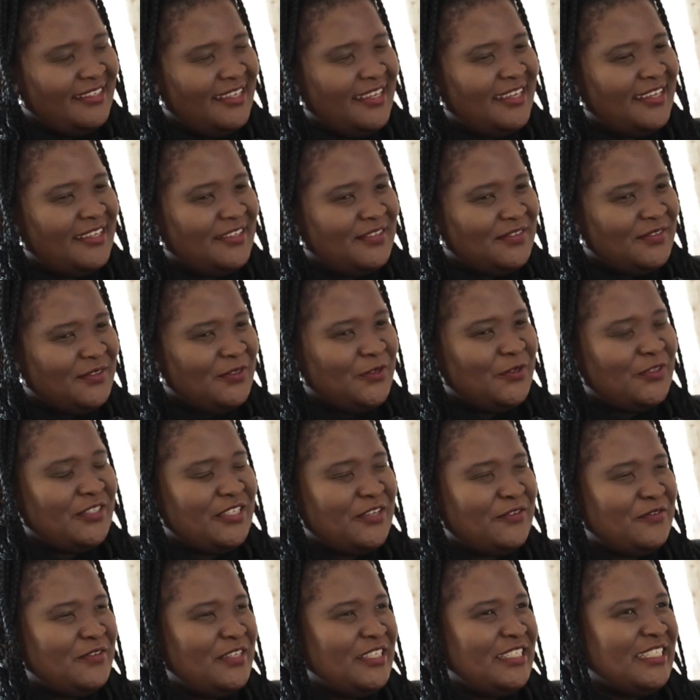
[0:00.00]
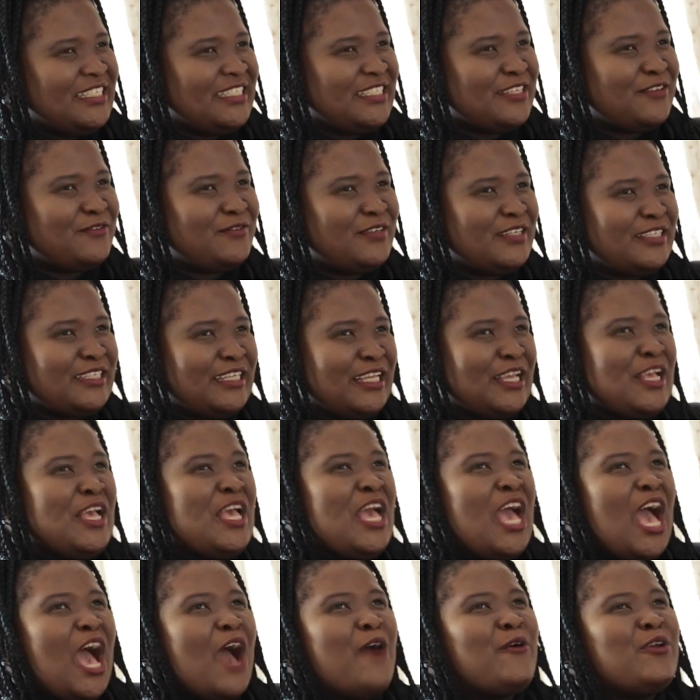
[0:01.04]
Yeah. No, definitely.
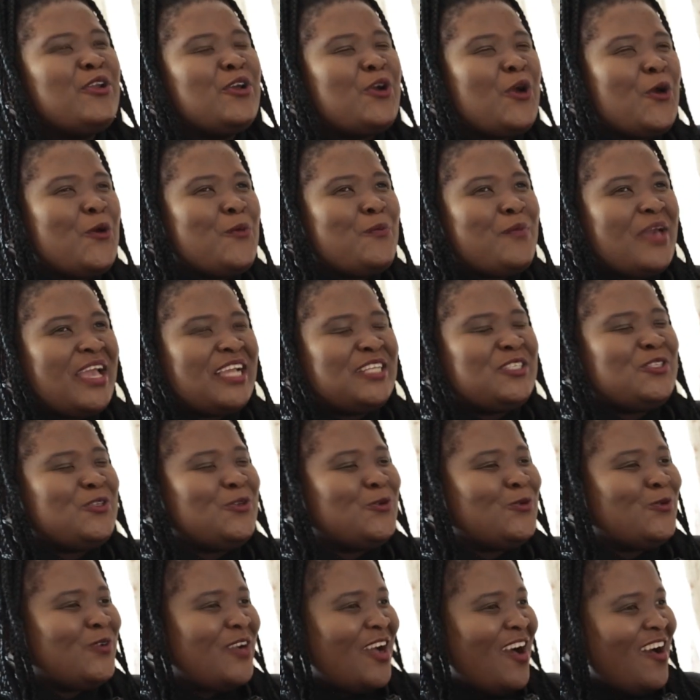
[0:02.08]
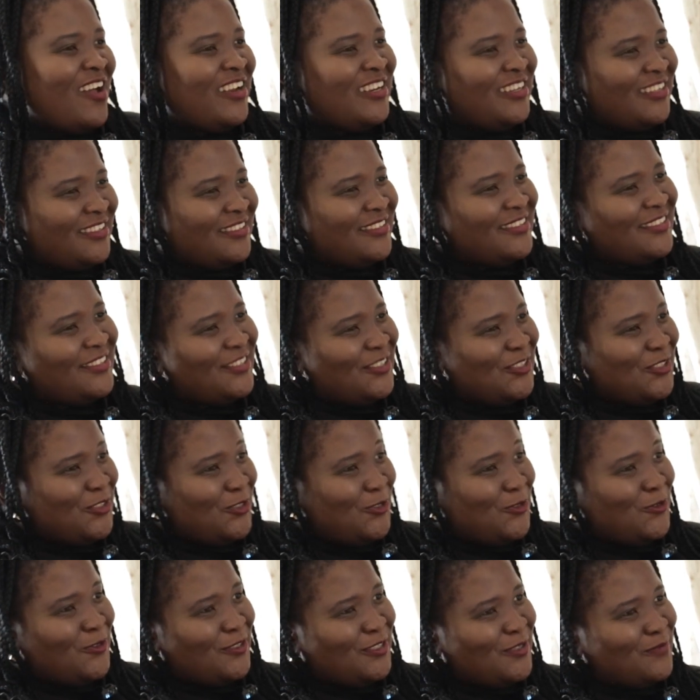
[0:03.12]
I want to go back to Ghana, because
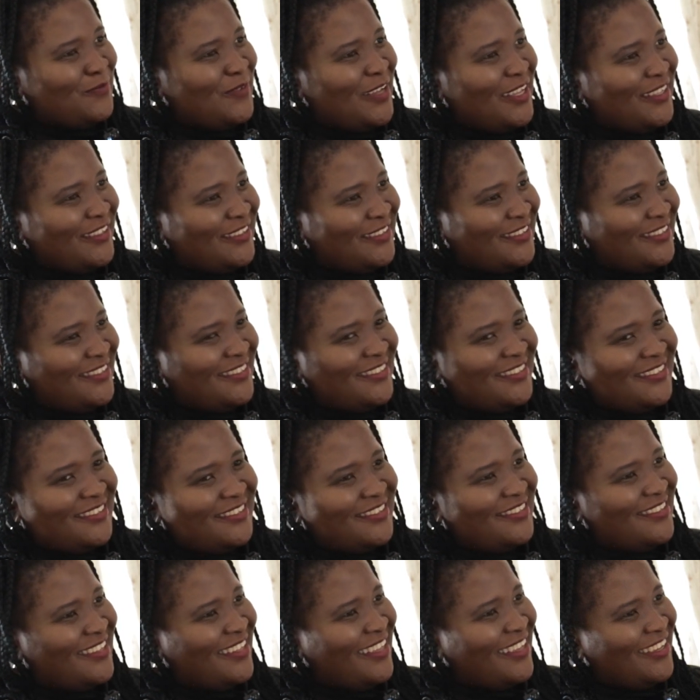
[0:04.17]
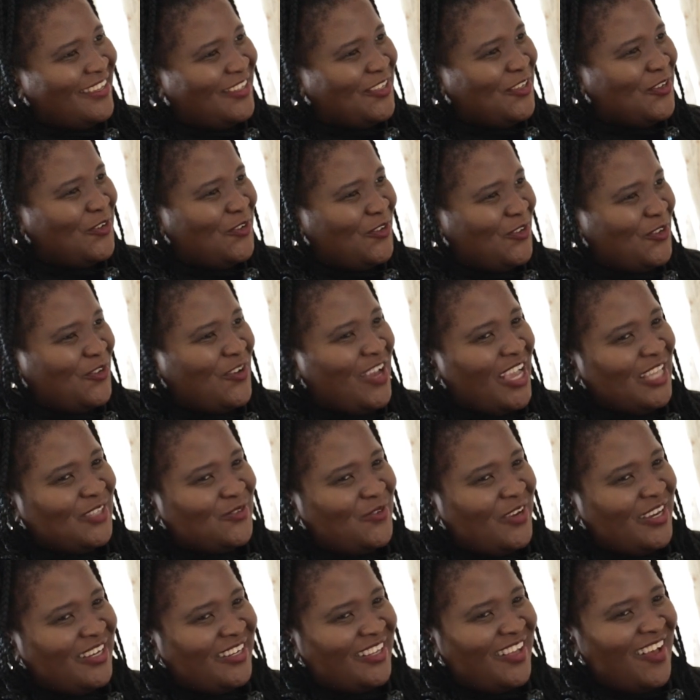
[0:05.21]
you talked about that, you
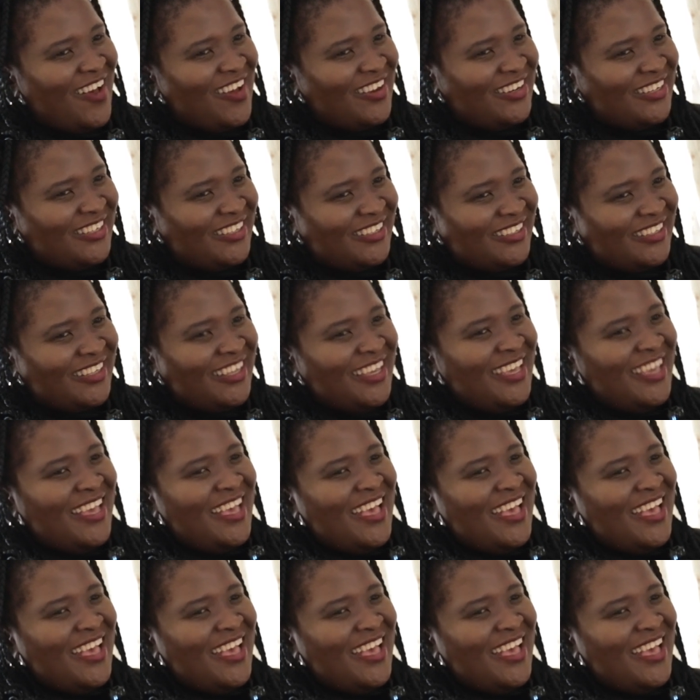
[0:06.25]
guys were in Ghana.